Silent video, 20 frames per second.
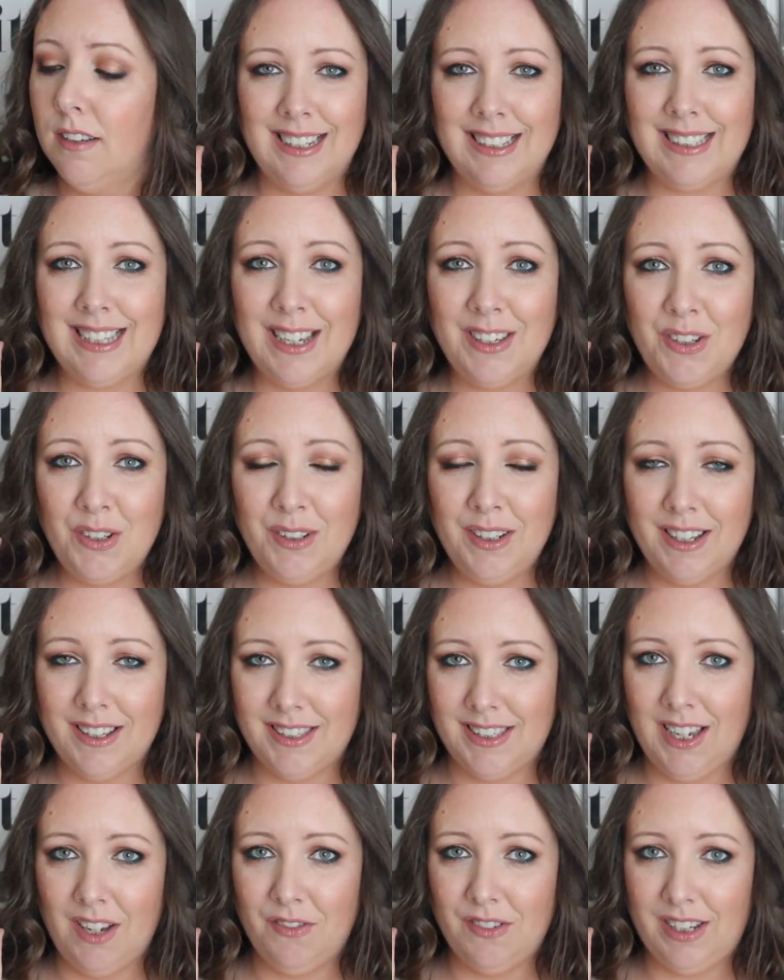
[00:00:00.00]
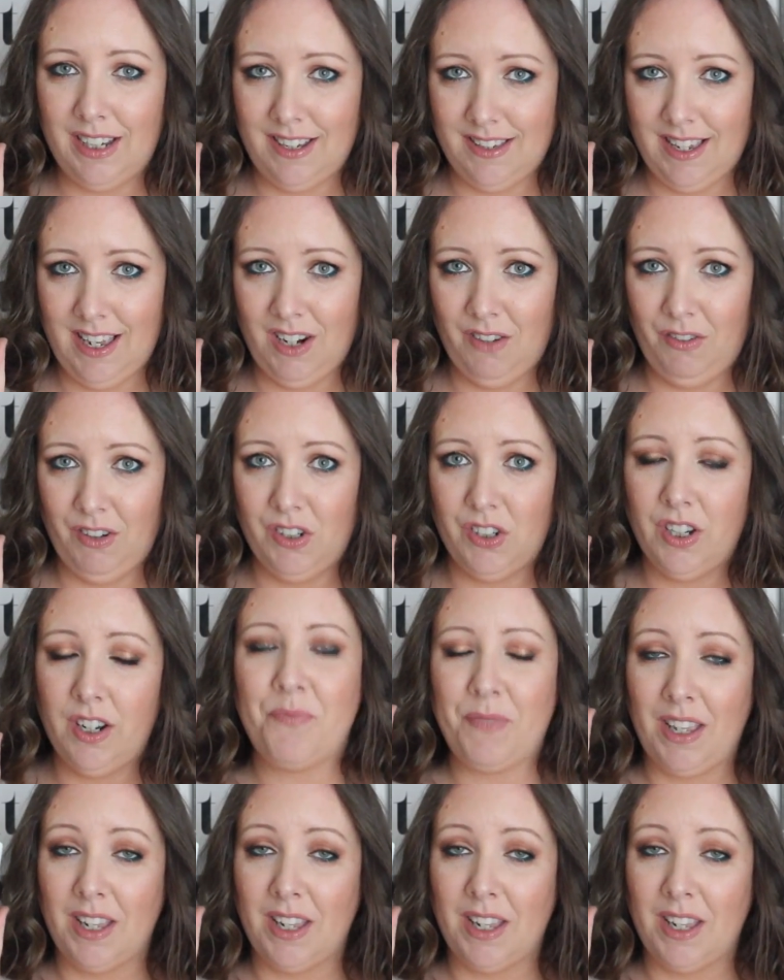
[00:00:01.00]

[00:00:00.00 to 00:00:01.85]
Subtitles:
says you can get 7 days out of it.